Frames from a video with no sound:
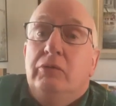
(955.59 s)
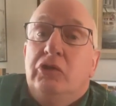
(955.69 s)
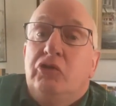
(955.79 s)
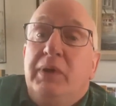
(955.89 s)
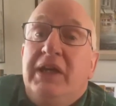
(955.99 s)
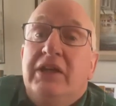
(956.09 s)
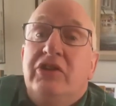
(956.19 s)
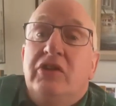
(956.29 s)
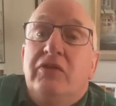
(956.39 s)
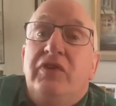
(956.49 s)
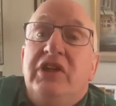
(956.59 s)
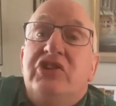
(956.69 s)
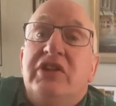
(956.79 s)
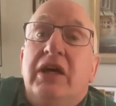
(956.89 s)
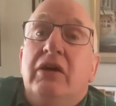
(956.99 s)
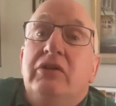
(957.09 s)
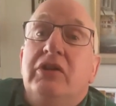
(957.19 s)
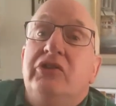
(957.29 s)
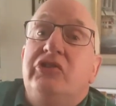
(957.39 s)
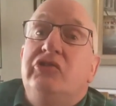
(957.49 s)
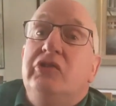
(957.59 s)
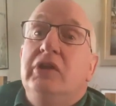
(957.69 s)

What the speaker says: speaking to the Ephesian elders,